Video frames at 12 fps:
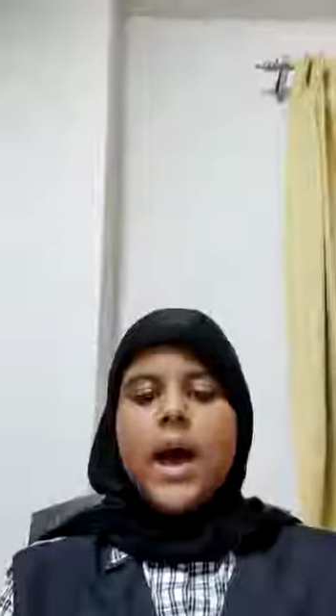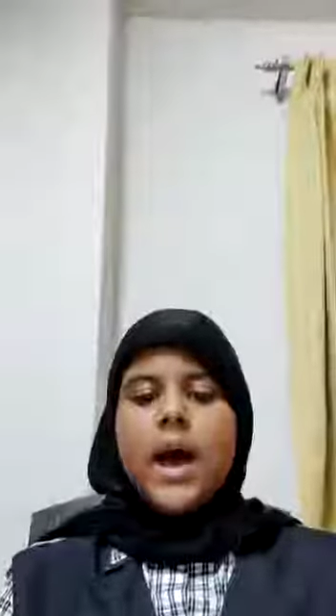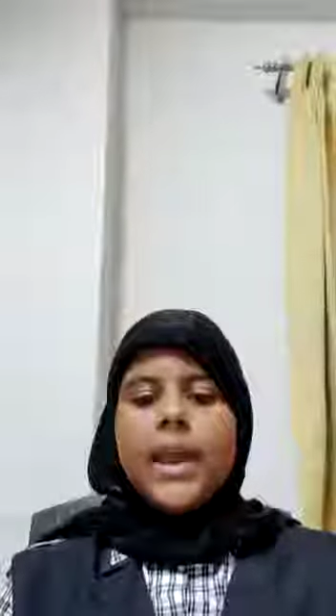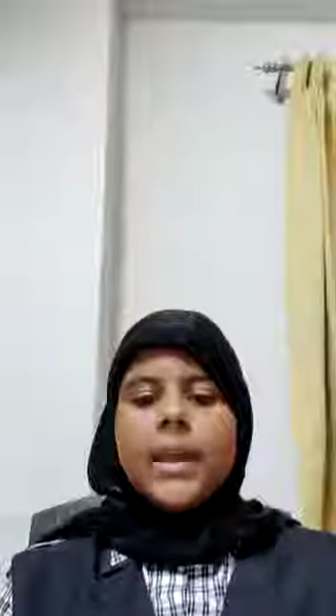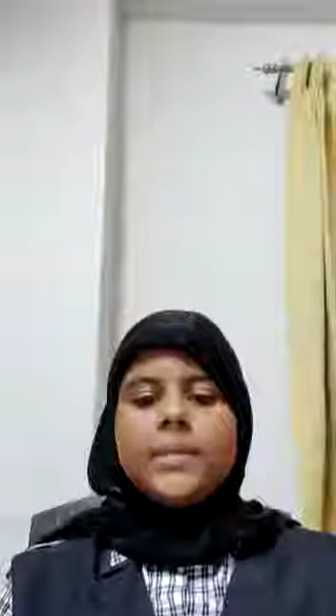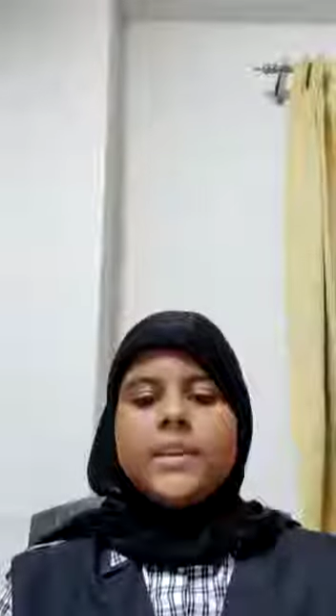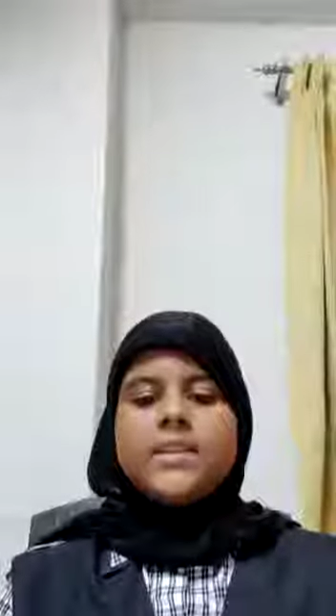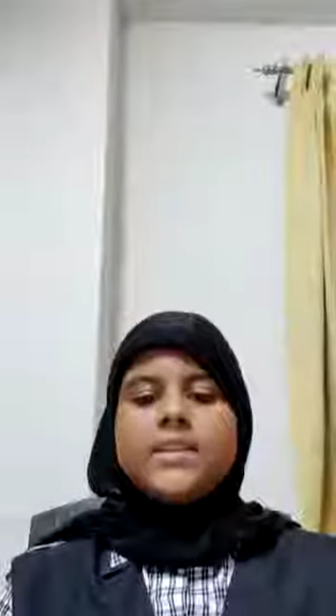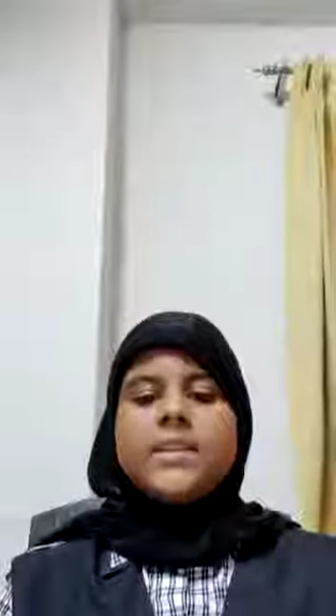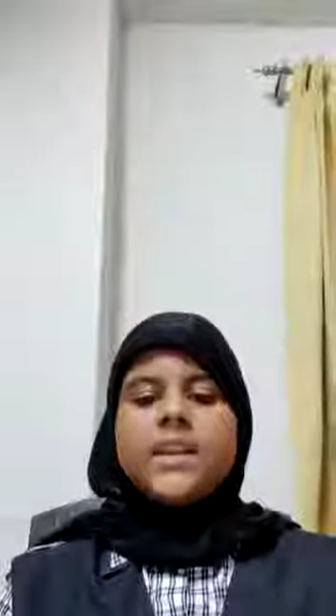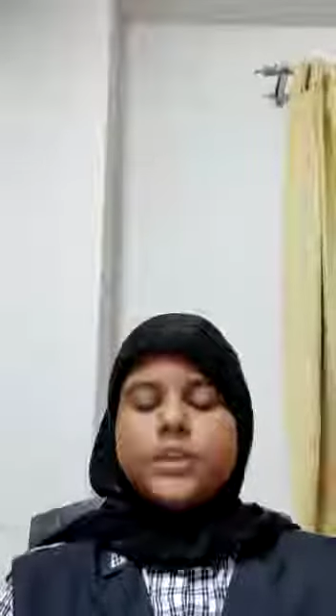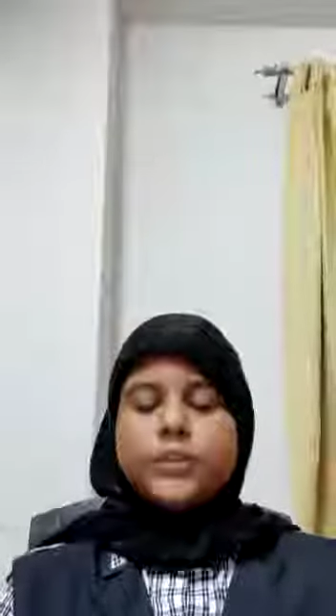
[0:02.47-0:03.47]
I am in
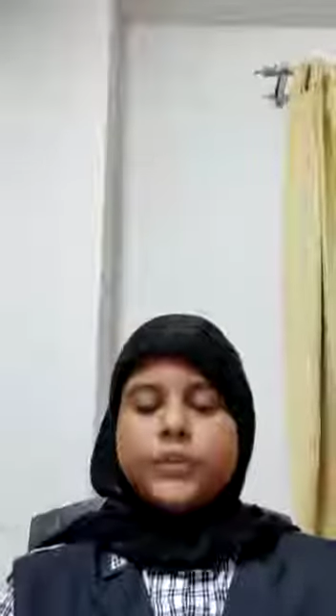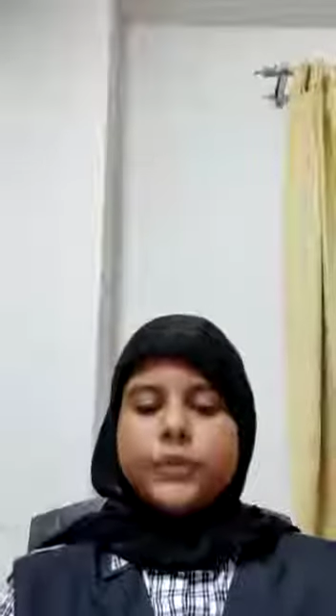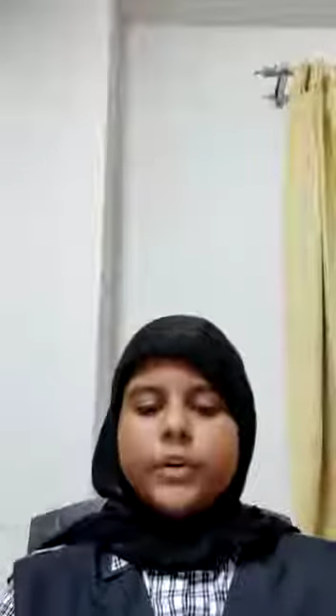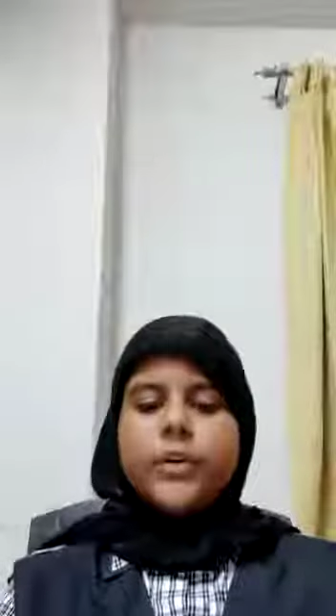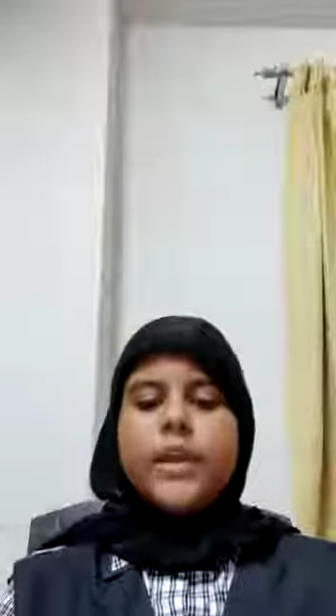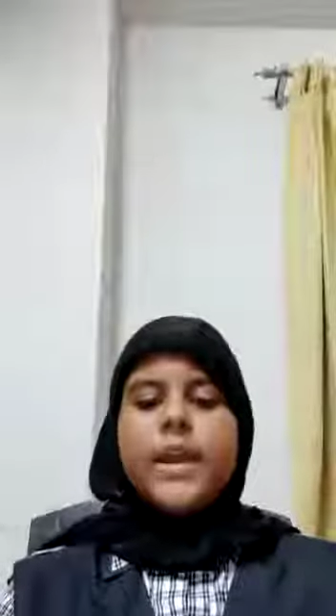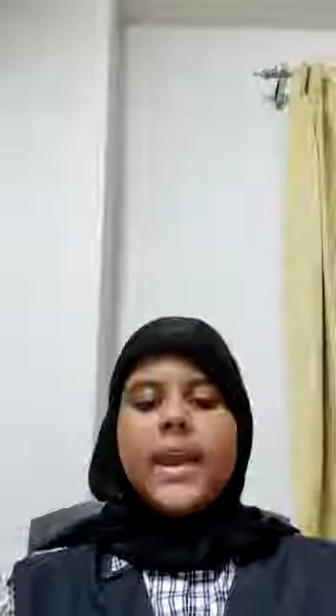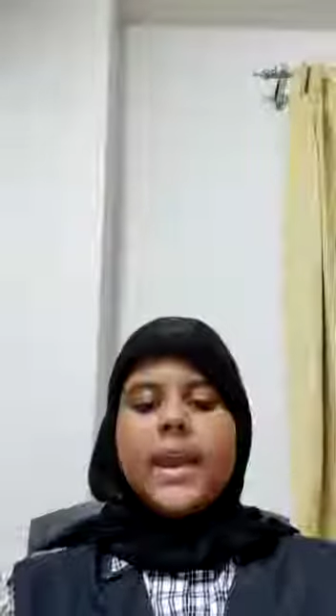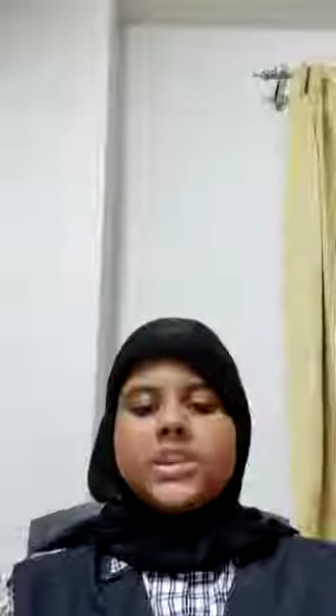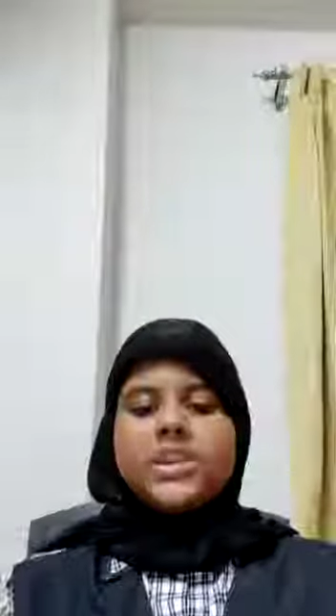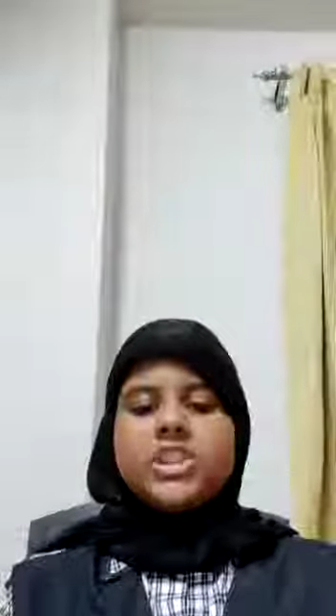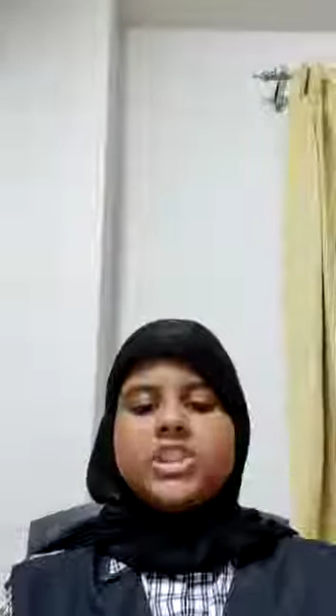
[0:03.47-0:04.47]
class 4
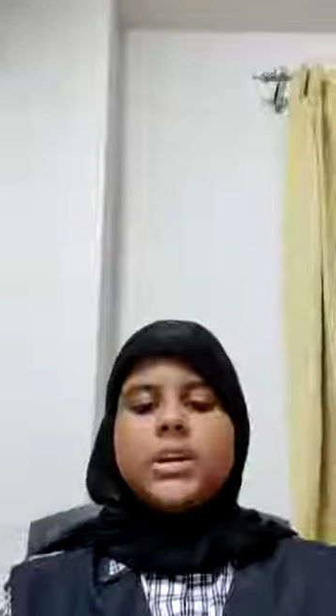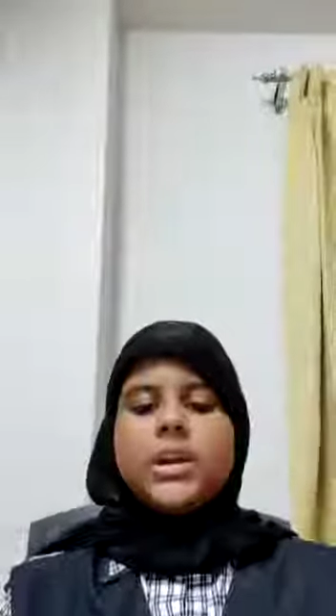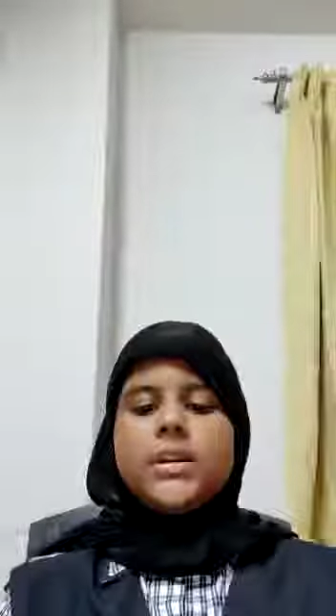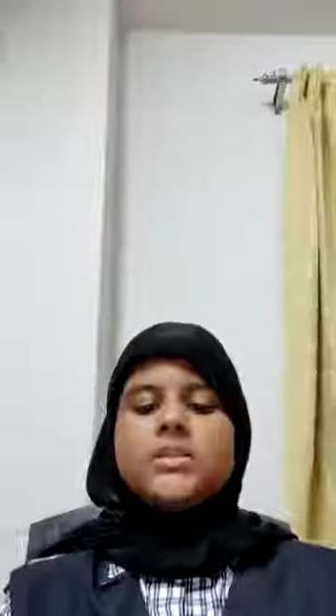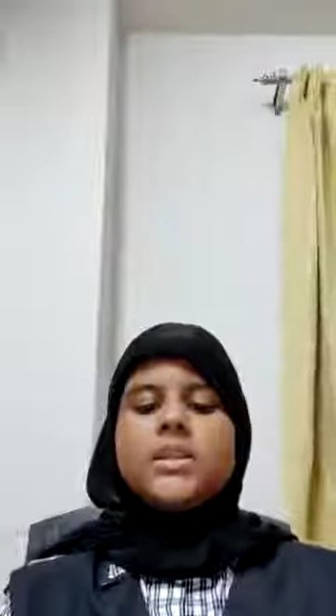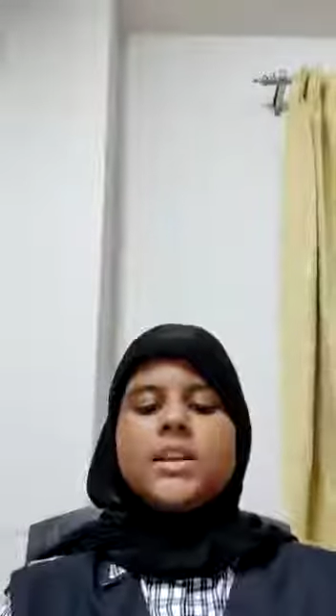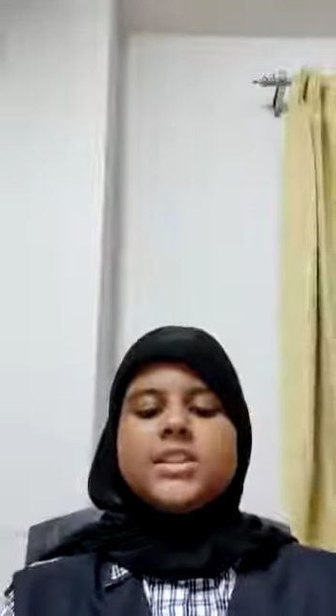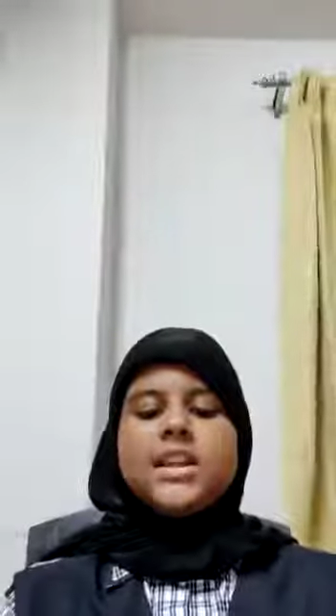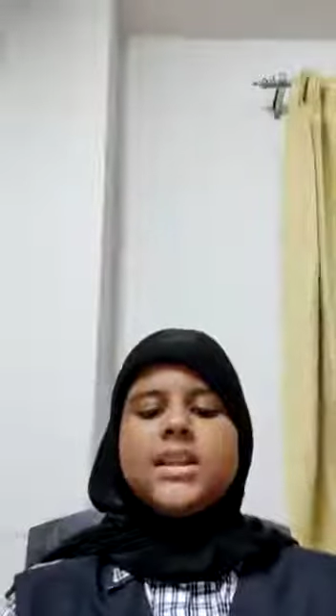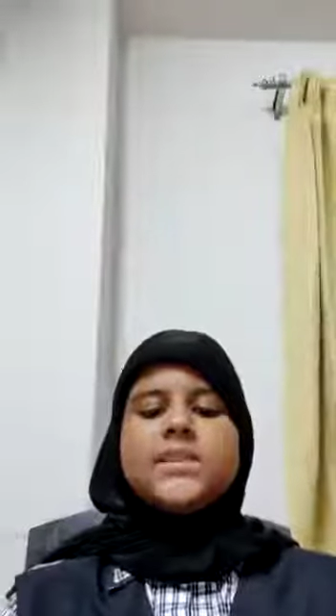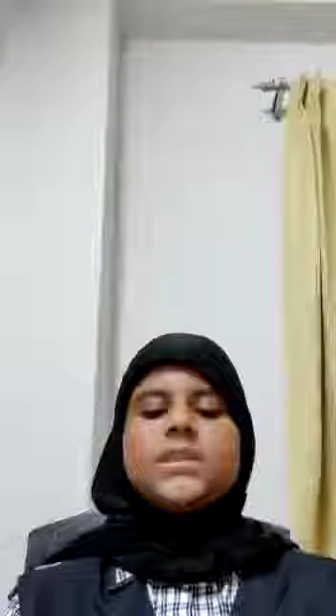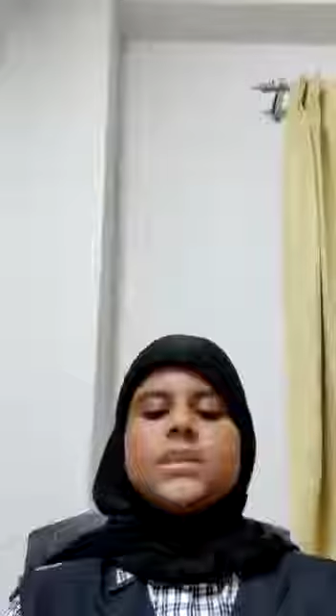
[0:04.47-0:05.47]
at Chittagong
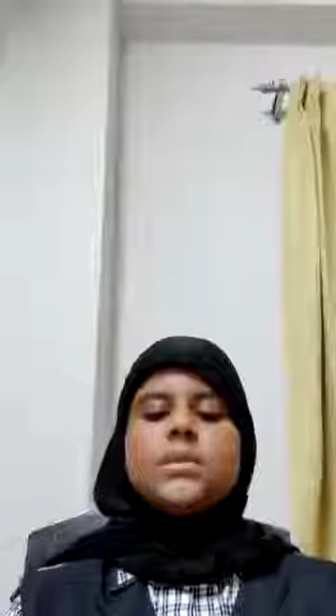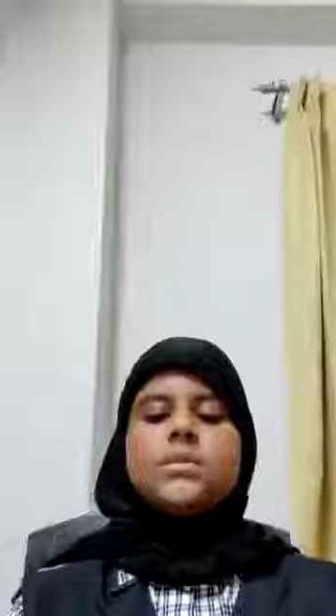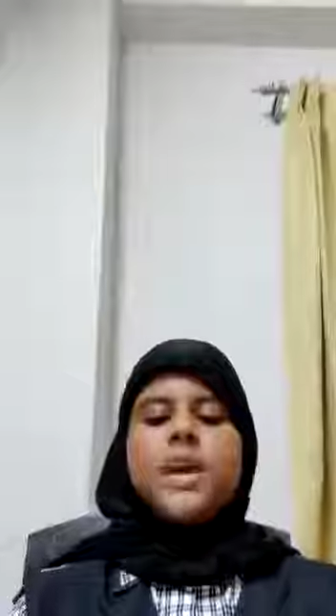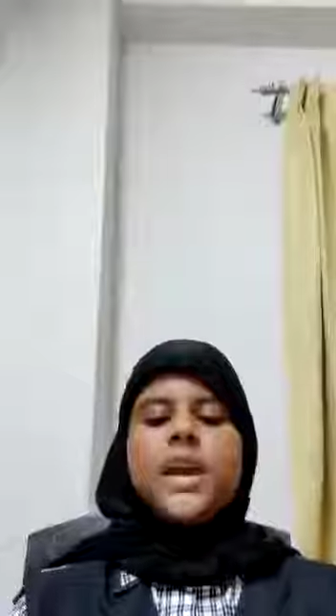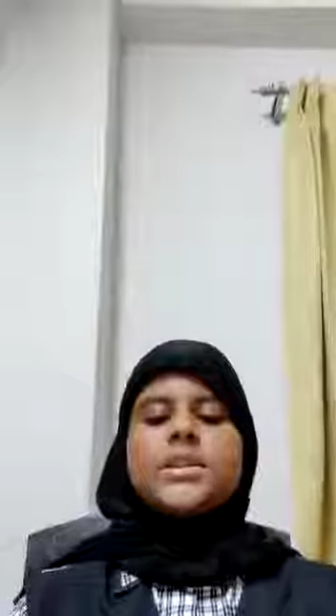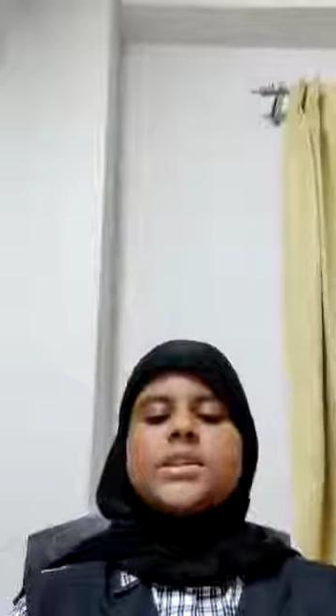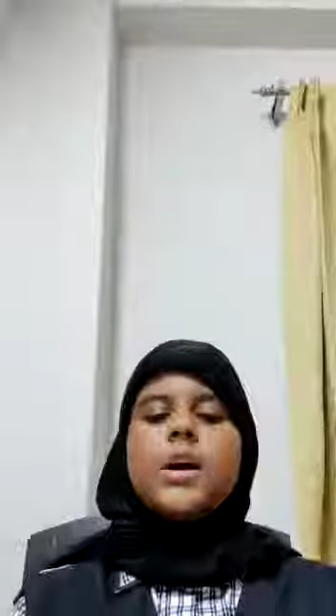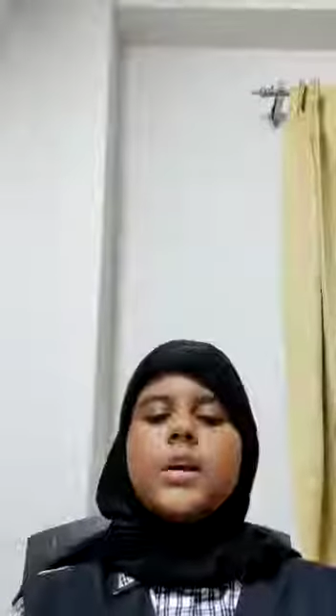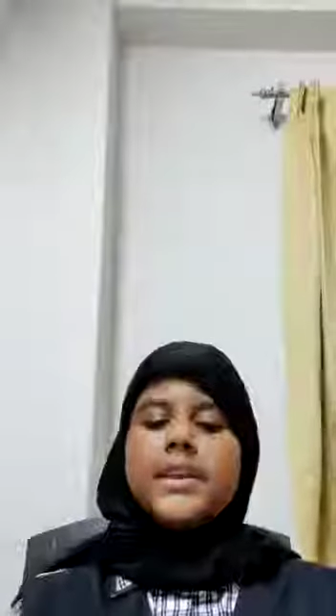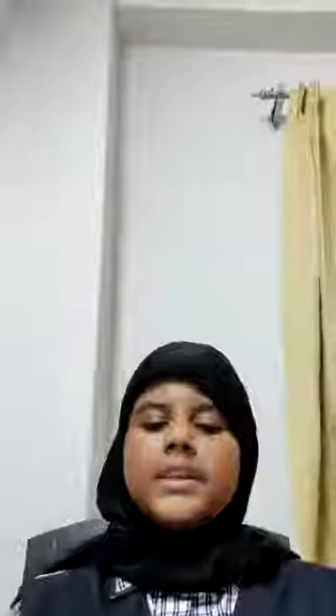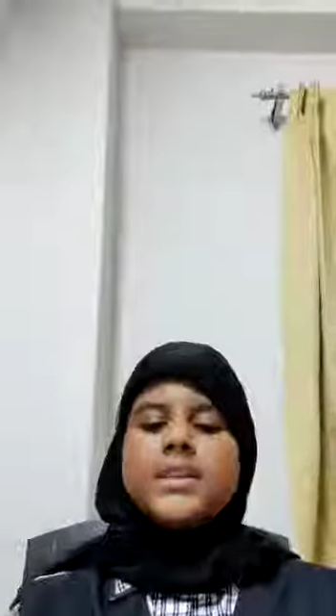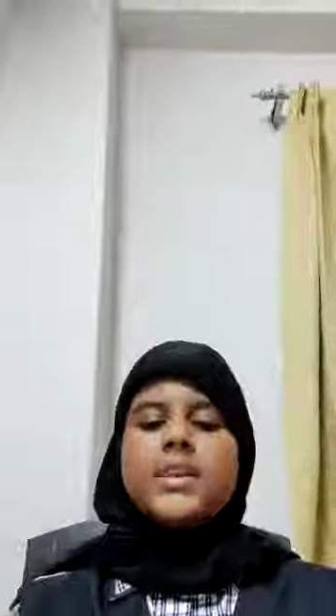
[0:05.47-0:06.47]
Sunshine School and
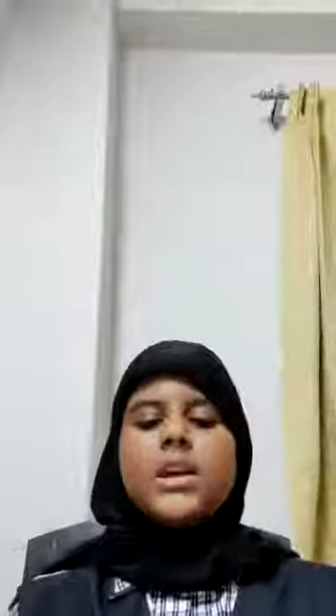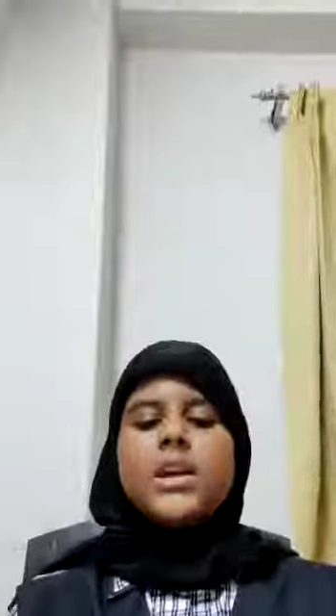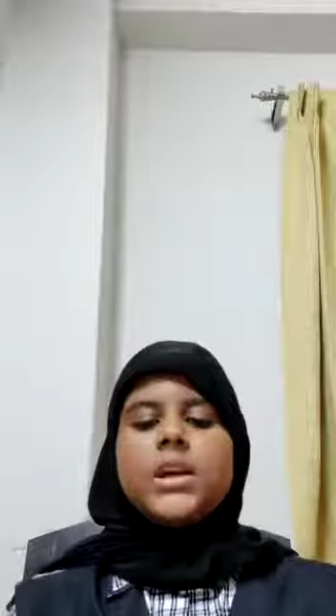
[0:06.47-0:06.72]
College.